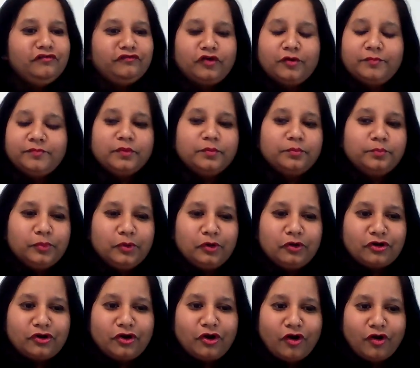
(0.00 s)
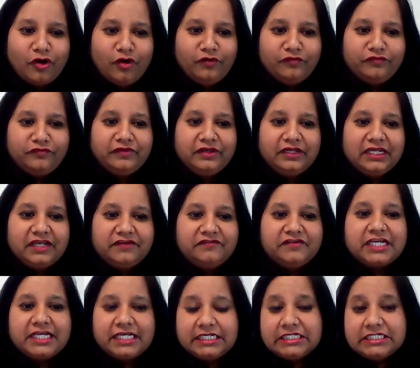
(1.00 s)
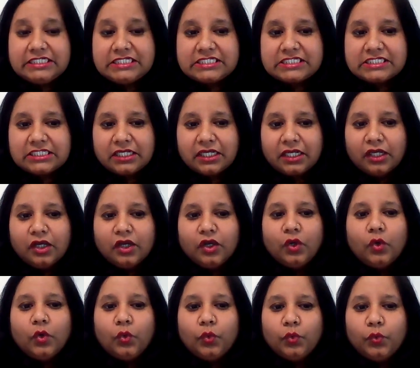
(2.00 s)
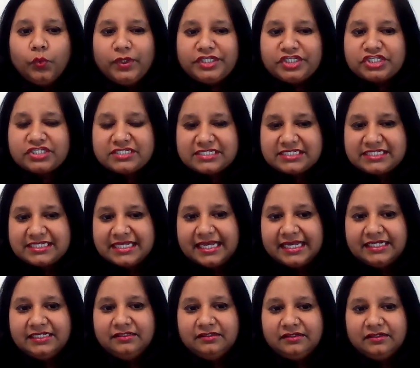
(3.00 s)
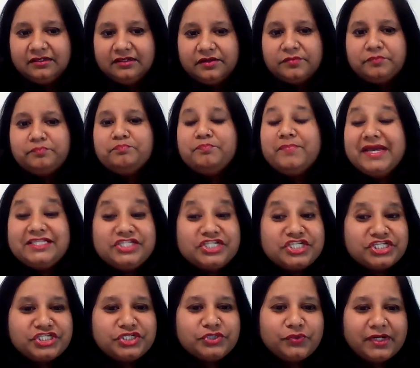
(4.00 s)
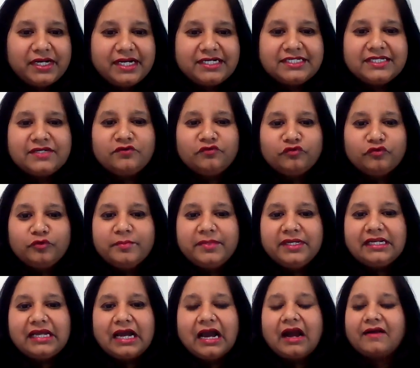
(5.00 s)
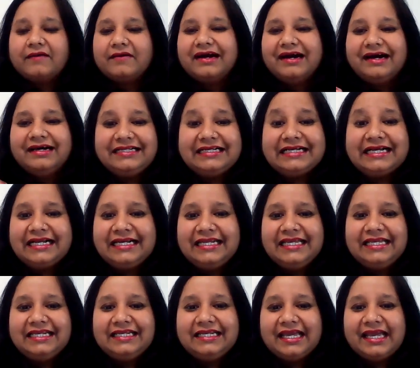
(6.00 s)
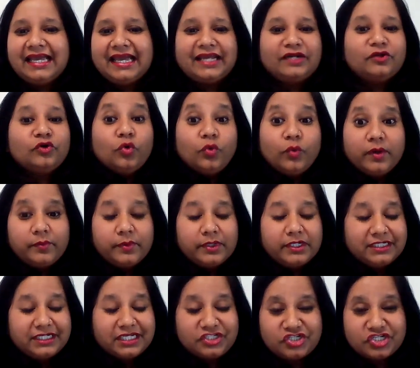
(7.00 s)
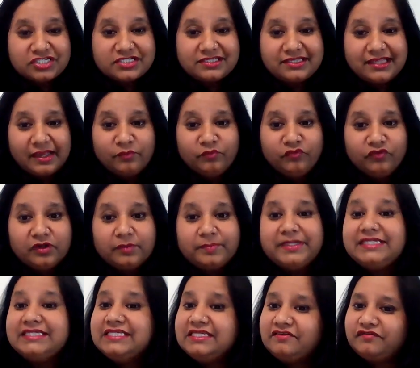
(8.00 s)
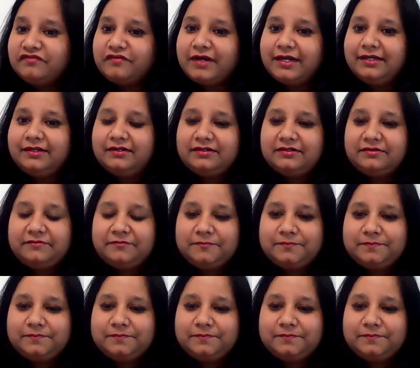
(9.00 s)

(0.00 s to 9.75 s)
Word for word: From the book of Leviticus, which said, menstruating women are unclean and whoever touches them will be defiled.